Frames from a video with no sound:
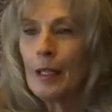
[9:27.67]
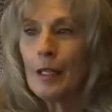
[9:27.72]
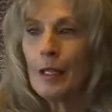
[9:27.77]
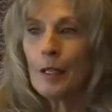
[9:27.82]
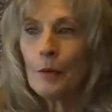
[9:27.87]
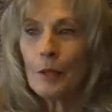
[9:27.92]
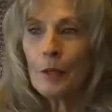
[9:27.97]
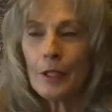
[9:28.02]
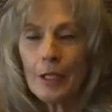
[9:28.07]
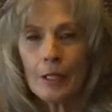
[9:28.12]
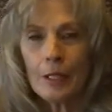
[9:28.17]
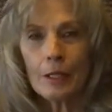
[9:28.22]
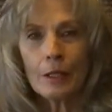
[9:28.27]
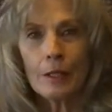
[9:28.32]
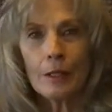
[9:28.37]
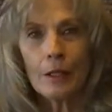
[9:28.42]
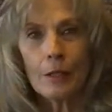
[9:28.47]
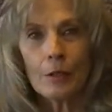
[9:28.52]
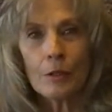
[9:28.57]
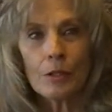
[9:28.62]
Or they, you
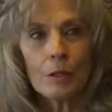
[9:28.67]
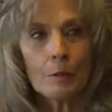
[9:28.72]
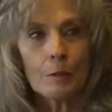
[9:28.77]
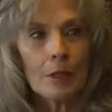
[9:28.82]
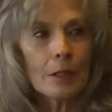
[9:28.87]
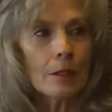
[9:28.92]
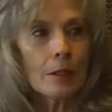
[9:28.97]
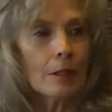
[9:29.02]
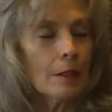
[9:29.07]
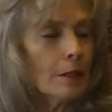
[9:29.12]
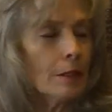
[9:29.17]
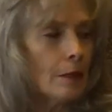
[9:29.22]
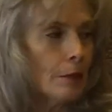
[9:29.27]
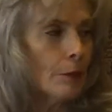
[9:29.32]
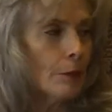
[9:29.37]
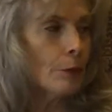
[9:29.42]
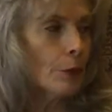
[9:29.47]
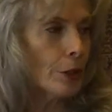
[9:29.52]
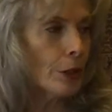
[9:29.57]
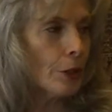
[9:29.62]
know, someone, you
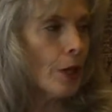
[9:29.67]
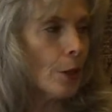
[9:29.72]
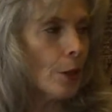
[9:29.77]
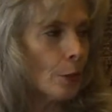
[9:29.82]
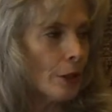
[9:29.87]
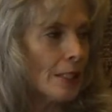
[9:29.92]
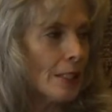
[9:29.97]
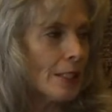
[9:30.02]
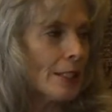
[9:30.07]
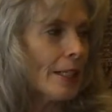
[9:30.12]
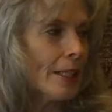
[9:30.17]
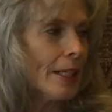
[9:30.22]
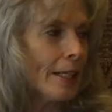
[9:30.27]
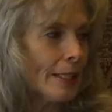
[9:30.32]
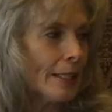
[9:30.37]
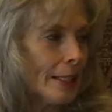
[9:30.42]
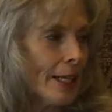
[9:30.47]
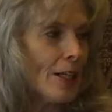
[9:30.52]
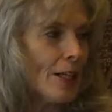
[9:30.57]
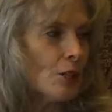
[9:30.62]
know, where you're not really
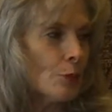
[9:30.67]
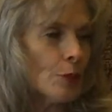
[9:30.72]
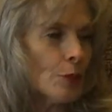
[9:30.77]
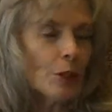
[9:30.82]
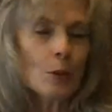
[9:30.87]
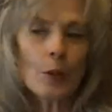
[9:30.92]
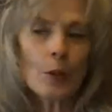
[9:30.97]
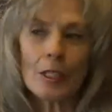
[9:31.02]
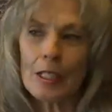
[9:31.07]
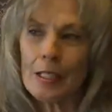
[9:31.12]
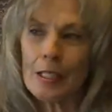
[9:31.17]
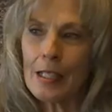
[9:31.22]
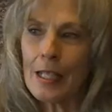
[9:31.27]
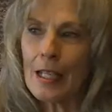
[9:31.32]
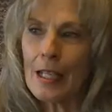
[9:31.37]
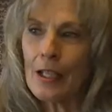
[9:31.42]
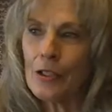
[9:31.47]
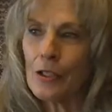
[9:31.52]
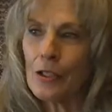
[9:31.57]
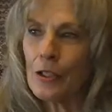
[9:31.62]
saying yes when you want to say
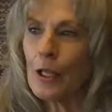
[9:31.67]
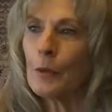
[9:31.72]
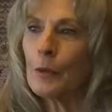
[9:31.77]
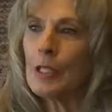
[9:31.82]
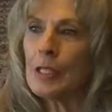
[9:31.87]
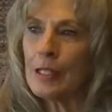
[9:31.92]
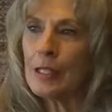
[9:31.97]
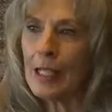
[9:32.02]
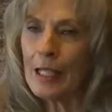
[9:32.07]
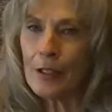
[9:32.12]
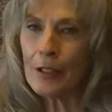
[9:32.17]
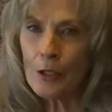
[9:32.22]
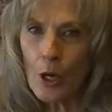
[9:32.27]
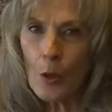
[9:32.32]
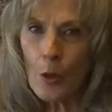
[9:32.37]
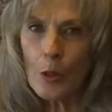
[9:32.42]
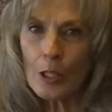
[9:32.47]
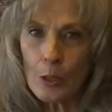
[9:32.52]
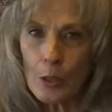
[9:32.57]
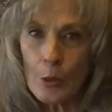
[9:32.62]
yes, you're not really saying no
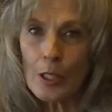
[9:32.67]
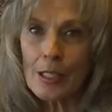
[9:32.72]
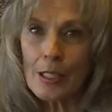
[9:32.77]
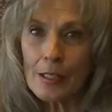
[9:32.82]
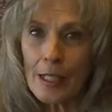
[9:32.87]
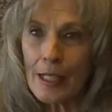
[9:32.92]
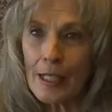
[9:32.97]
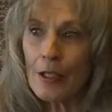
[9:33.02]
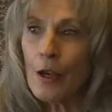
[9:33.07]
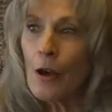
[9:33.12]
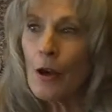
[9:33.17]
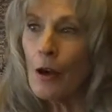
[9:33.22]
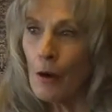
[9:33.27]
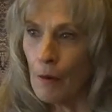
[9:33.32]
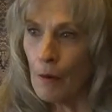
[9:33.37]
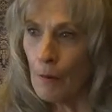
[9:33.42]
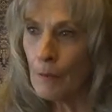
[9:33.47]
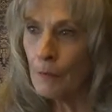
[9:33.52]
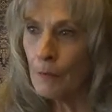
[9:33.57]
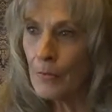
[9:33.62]
when you want to say
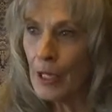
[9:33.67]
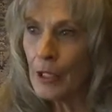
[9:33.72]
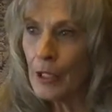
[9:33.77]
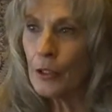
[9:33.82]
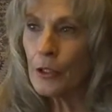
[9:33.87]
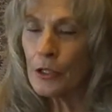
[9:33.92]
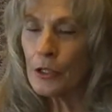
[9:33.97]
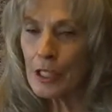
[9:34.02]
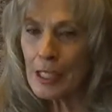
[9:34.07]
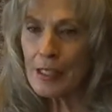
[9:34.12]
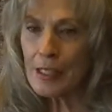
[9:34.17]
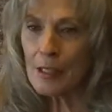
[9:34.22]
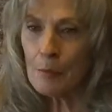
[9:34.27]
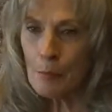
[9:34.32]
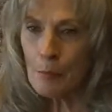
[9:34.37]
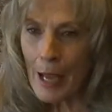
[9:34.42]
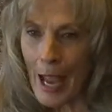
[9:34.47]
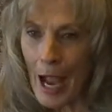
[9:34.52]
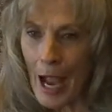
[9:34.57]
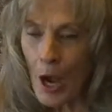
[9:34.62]
no. You're
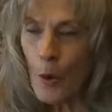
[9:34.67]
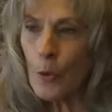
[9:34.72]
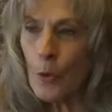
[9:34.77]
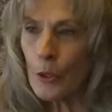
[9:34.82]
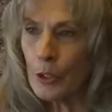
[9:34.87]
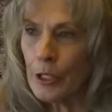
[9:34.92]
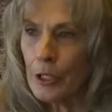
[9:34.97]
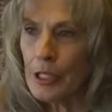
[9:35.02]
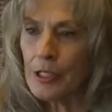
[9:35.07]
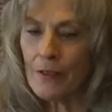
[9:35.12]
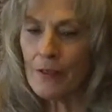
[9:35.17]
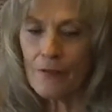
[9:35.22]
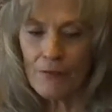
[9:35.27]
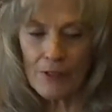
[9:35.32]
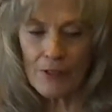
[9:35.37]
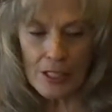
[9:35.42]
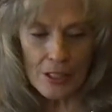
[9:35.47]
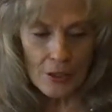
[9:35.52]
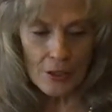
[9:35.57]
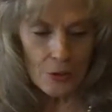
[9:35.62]
disempowered. It's a
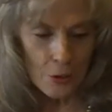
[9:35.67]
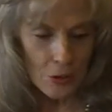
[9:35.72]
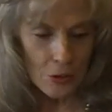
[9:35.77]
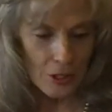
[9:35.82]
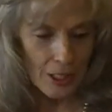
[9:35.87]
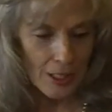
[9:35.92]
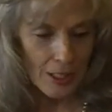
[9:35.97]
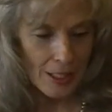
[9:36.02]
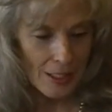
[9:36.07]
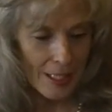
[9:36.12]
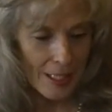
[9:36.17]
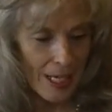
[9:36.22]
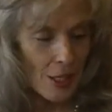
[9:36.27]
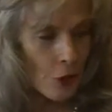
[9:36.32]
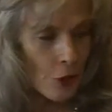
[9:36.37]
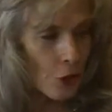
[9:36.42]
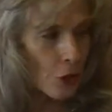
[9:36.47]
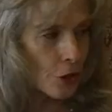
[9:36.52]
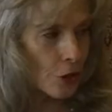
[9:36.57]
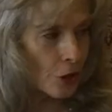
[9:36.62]
physical
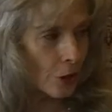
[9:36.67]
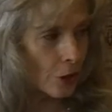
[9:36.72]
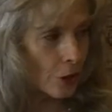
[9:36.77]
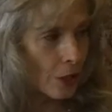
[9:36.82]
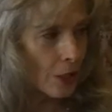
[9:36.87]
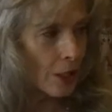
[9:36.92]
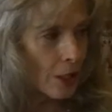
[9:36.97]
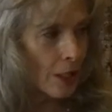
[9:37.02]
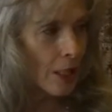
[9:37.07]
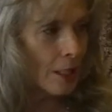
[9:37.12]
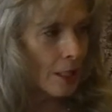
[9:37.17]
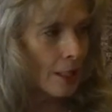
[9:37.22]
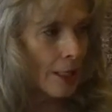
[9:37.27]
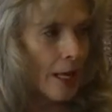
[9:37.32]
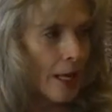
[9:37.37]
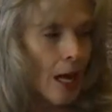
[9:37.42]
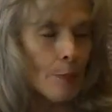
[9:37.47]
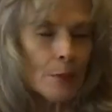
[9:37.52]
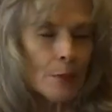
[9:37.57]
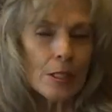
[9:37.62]
sensation that
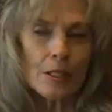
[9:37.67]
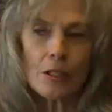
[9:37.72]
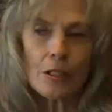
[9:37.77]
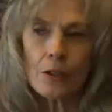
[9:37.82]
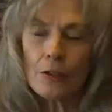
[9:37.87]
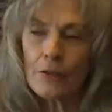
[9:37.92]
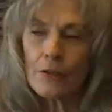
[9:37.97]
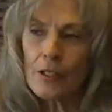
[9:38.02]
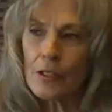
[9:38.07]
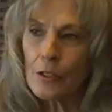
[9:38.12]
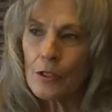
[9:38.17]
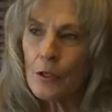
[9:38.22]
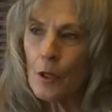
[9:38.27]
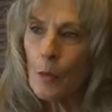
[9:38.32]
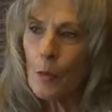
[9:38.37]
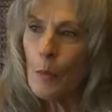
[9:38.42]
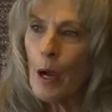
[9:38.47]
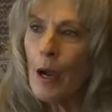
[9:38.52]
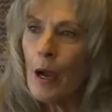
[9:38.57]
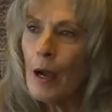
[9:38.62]
happens in your physical
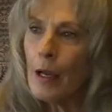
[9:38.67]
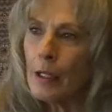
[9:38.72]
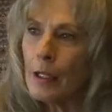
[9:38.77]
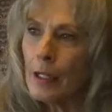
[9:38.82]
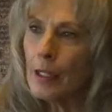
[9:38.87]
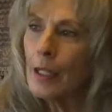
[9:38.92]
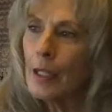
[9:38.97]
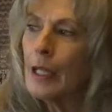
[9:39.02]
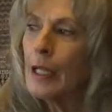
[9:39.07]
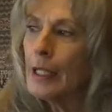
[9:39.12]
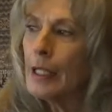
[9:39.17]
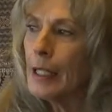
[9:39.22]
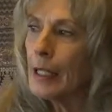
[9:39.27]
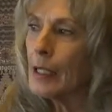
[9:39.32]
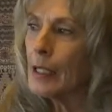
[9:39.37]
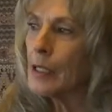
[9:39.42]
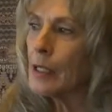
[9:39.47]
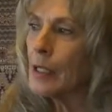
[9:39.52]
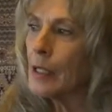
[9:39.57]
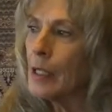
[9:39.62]
body, yet
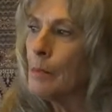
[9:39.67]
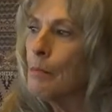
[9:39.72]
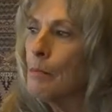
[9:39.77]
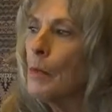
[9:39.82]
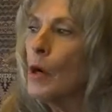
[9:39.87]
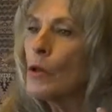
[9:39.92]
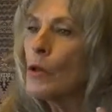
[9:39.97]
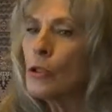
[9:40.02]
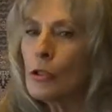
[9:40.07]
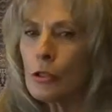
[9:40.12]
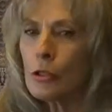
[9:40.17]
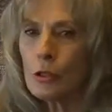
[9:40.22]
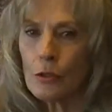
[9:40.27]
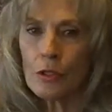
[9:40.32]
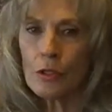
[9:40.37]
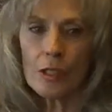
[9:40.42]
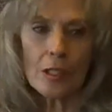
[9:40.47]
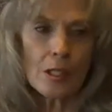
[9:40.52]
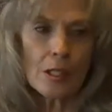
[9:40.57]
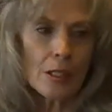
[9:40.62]
it's an emotional
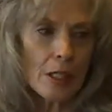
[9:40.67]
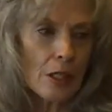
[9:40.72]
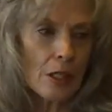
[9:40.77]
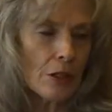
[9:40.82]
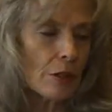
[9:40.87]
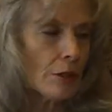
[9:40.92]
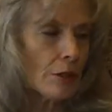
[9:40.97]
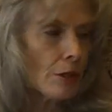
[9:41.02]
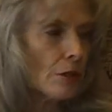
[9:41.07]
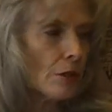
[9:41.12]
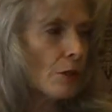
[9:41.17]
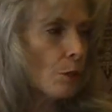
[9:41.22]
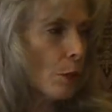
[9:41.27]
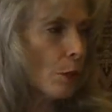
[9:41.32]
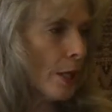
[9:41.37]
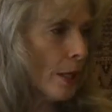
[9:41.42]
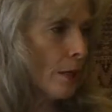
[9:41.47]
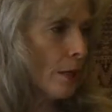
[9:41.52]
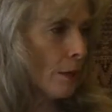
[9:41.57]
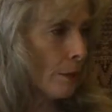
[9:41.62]
sensation as
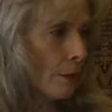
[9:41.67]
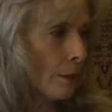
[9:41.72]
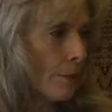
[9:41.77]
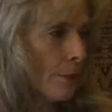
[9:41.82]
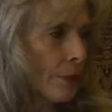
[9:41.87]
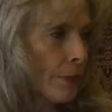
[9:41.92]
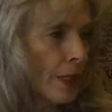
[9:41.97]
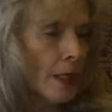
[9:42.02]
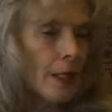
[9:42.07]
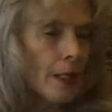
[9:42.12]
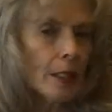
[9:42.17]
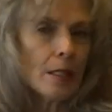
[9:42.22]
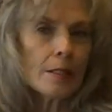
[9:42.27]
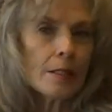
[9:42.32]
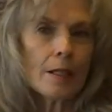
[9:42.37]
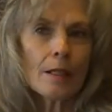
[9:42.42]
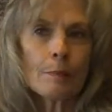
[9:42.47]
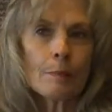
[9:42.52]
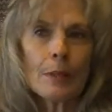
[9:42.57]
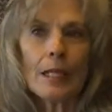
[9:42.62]
well. It's
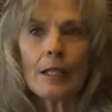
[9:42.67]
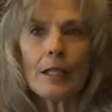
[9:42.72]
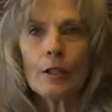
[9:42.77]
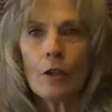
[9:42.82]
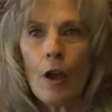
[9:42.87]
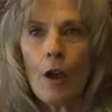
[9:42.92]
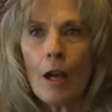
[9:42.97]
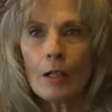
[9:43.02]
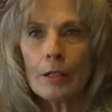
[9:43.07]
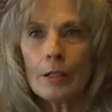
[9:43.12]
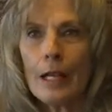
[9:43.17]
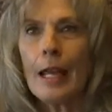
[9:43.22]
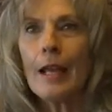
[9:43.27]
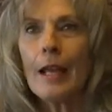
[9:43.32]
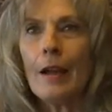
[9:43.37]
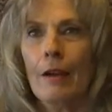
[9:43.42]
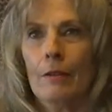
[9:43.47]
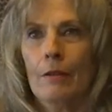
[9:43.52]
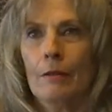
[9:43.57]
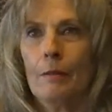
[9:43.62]
like being locked
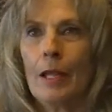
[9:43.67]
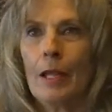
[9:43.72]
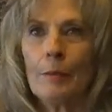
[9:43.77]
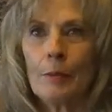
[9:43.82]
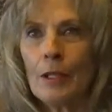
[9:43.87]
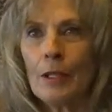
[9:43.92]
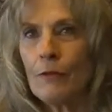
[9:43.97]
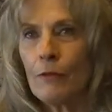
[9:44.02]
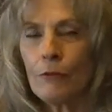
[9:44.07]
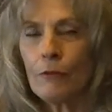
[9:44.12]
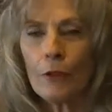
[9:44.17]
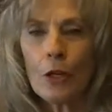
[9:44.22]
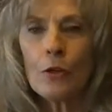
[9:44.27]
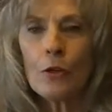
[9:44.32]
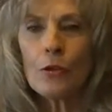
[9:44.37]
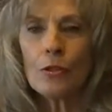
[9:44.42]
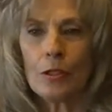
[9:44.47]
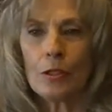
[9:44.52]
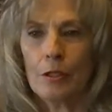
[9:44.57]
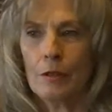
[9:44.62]
down, like being
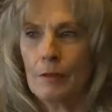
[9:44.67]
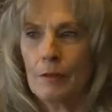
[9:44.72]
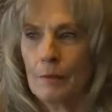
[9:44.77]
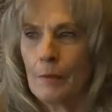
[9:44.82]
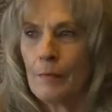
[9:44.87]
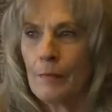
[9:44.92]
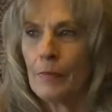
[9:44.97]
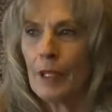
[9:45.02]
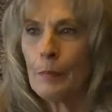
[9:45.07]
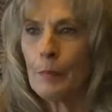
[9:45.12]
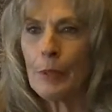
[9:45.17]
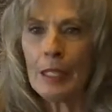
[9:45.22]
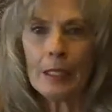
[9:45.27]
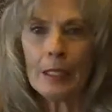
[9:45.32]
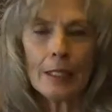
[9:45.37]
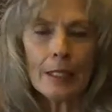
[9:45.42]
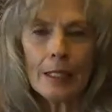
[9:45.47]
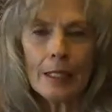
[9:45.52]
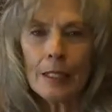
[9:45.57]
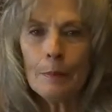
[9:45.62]
frozen, being
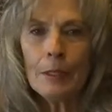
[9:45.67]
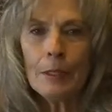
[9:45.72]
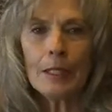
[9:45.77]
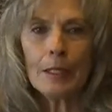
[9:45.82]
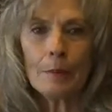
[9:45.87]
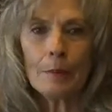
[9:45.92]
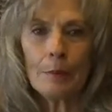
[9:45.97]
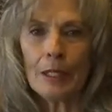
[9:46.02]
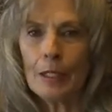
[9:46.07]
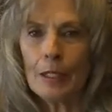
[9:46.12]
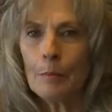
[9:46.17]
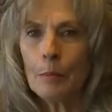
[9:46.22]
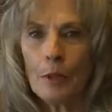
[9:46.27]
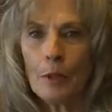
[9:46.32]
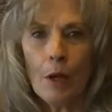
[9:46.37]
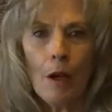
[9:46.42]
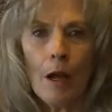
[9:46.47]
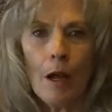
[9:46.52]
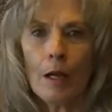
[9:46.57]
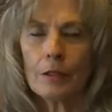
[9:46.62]
inhibited, being
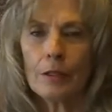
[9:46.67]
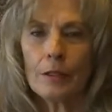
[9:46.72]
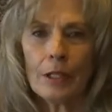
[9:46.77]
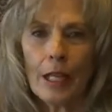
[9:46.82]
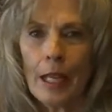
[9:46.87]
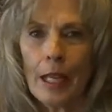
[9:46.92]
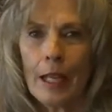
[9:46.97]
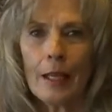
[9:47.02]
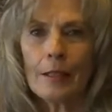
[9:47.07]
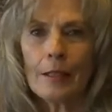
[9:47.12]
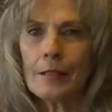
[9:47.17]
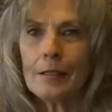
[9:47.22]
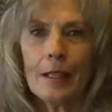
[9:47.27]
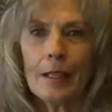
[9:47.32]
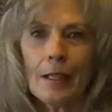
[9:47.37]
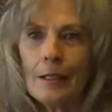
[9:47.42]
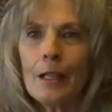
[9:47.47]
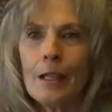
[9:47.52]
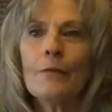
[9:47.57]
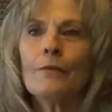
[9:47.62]
blocked. You can't
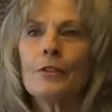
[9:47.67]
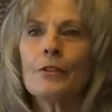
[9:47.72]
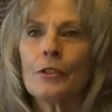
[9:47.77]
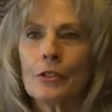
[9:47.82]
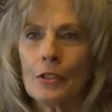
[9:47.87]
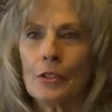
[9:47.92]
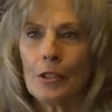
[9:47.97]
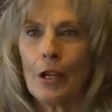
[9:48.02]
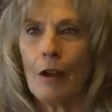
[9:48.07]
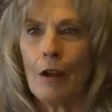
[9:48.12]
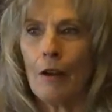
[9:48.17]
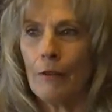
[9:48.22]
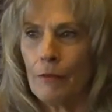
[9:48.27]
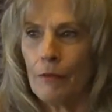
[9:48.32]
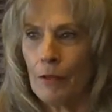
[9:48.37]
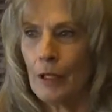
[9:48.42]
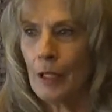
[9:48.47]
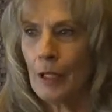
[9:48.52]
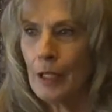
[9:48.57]
stand up for yourself.